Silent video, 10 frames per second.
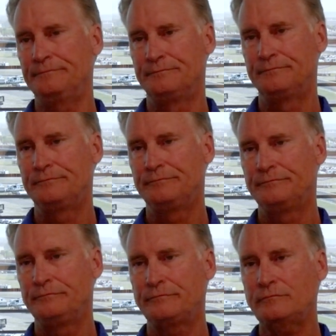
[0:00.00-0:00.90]
You're the third
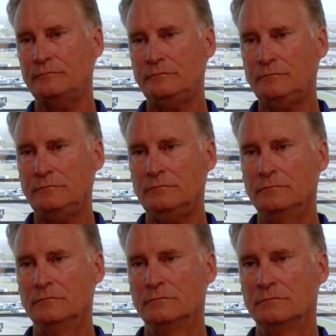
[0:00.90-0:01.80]
guy
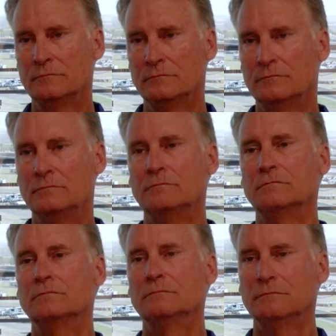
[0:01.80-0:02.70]
to hold this
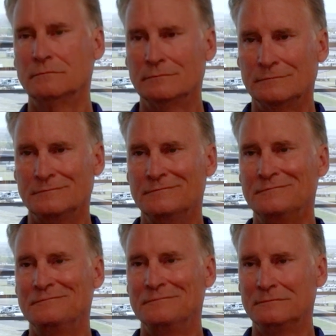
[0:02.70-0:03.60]
role in
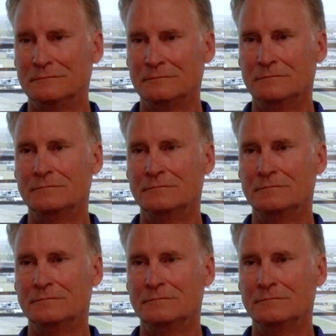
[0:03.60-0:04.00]
15 months.